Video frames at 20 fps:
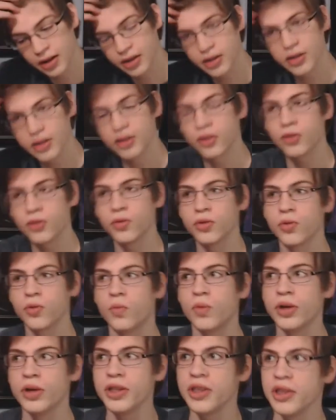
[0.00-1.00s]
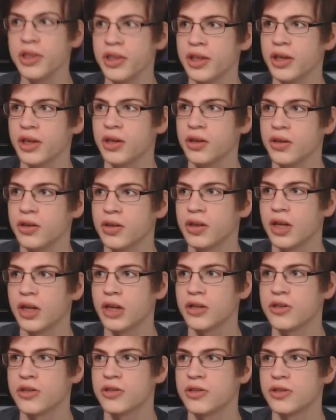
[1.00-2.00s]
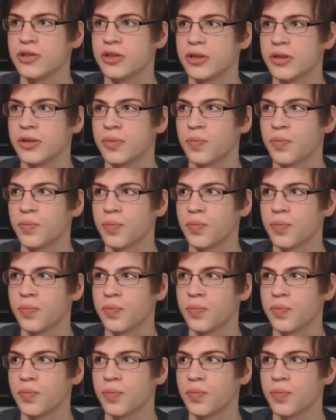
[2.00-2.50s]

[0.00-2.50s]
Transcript: the one thing that's